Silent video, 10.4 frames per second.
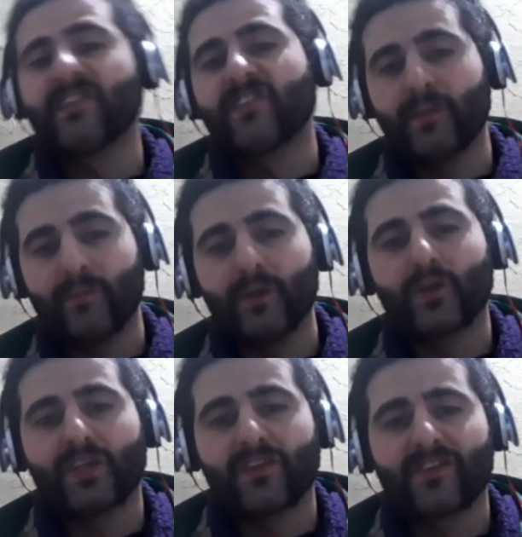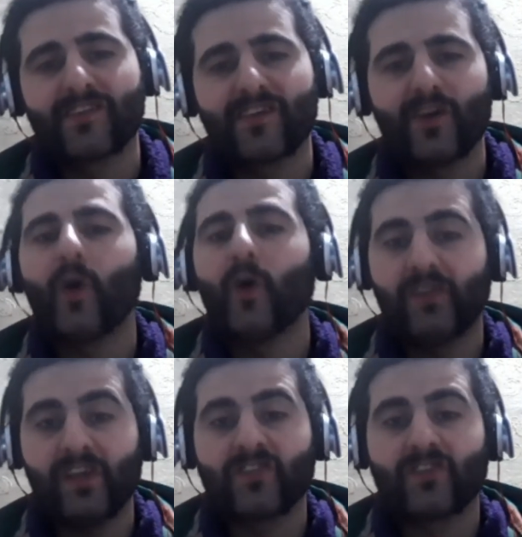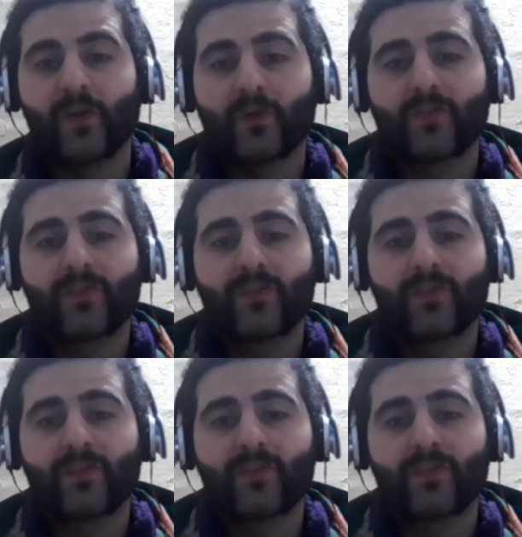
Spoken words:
distributions or distros.